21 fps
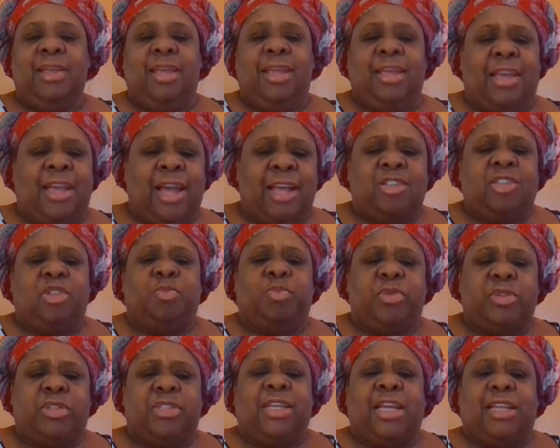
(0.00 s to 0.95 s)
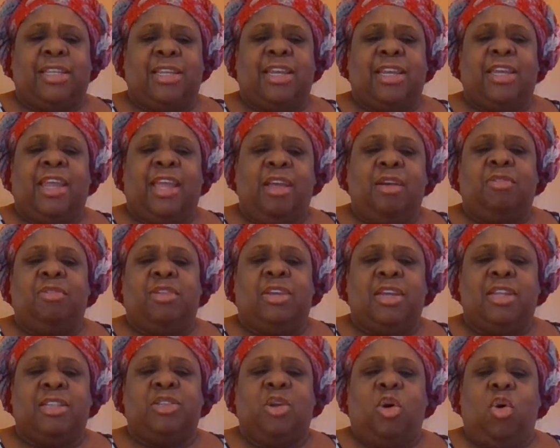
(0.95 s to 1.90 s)
He got you protected and held
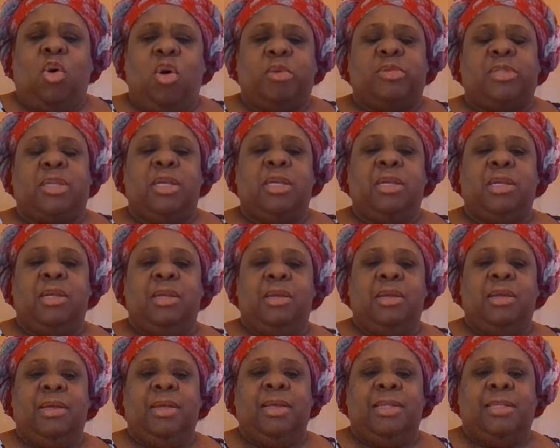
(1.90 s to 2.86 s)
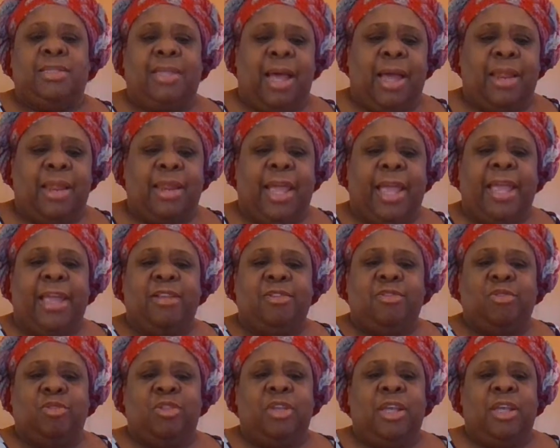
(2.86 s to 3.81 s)
in His arms. He's got
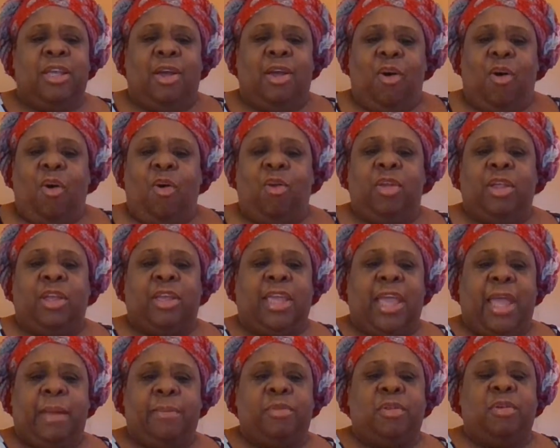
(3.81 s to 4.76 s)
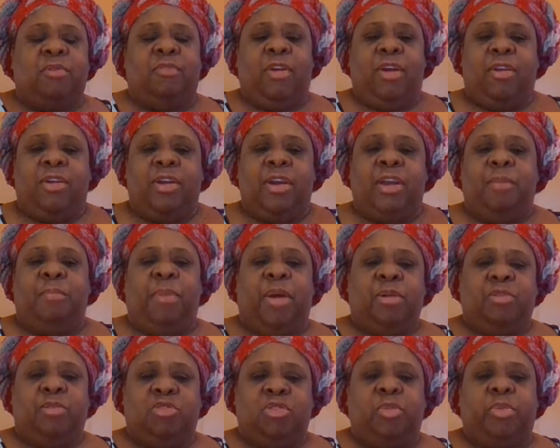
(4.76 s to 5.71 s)
angels all encamped around and
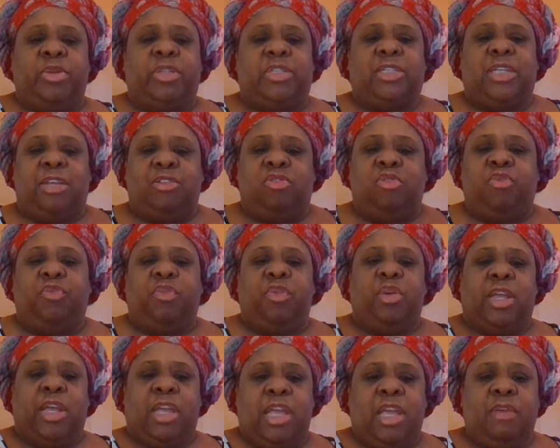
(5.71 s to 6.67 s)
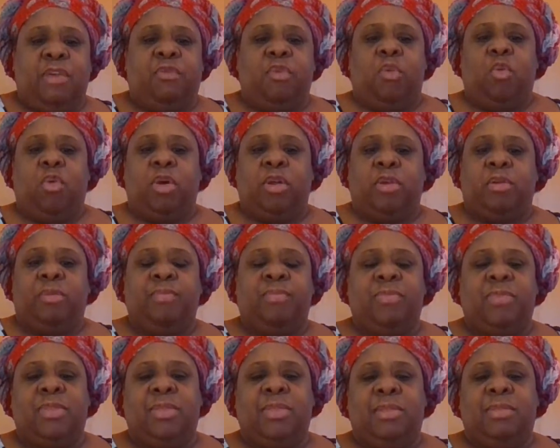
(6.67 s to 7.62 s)
about you to protect you from the evil one.
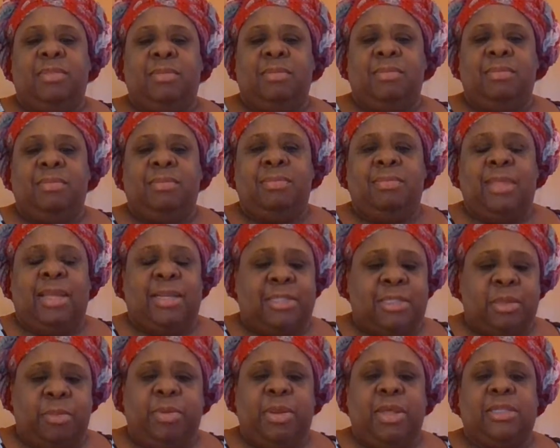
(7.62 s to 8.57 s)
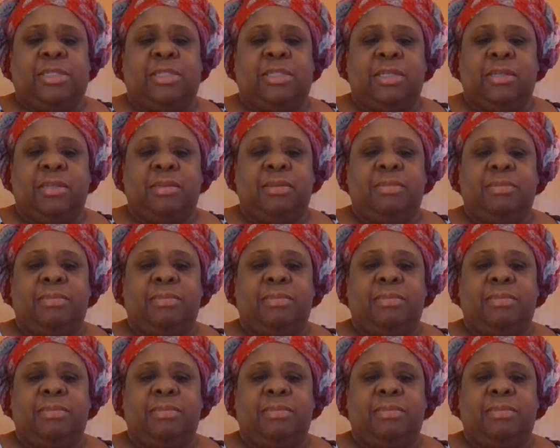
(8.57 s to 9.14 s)
That's a blessing.